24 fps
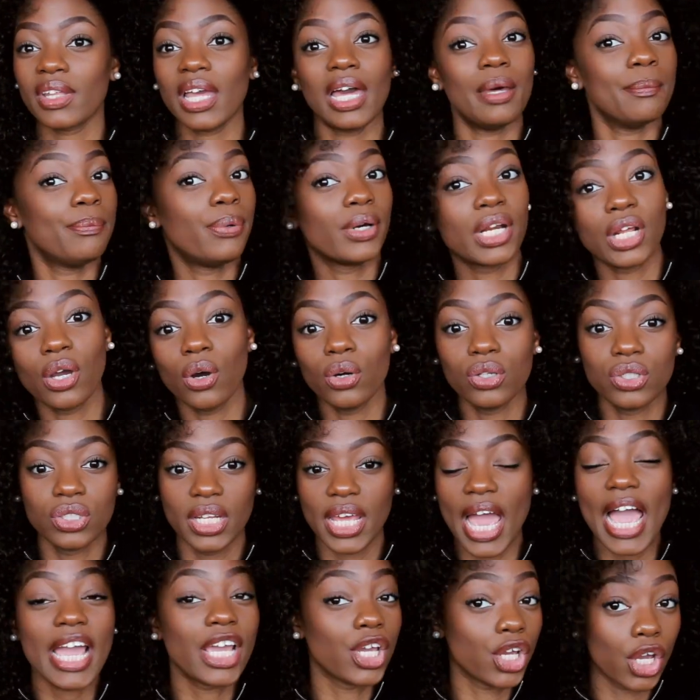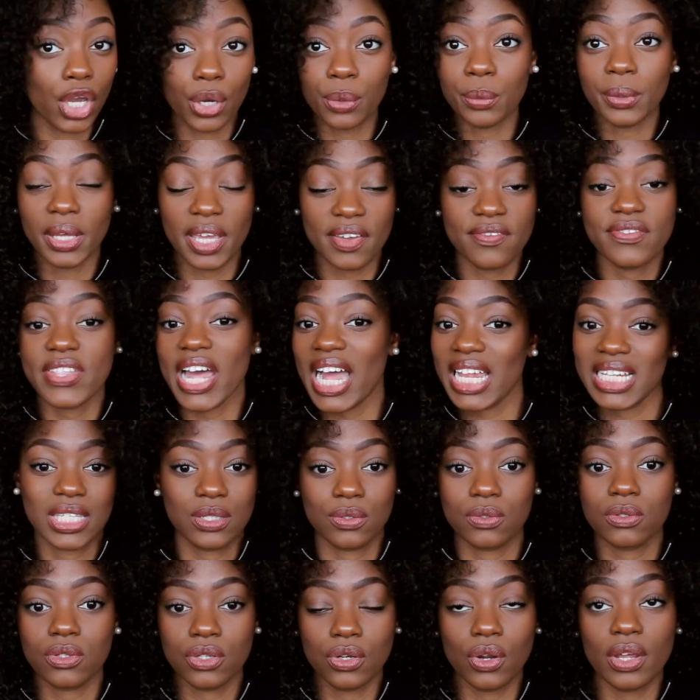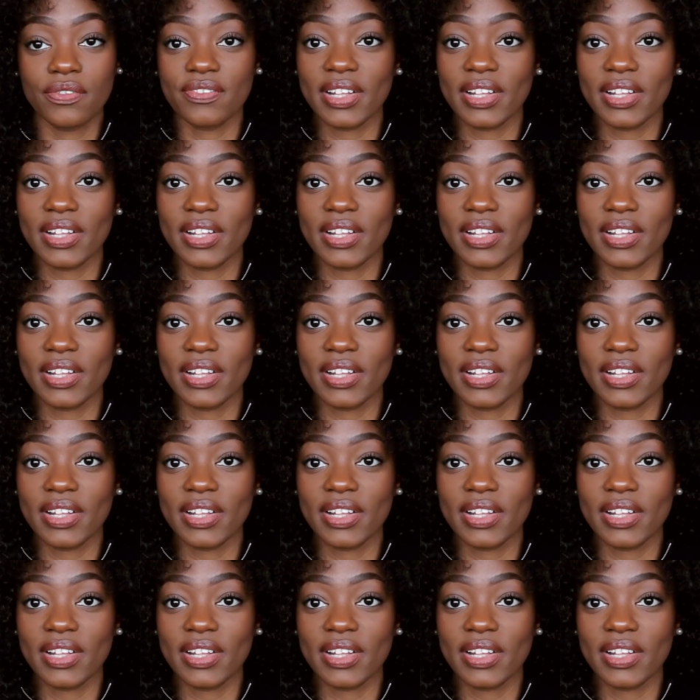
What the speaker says: and put it on and go, if that's, you know,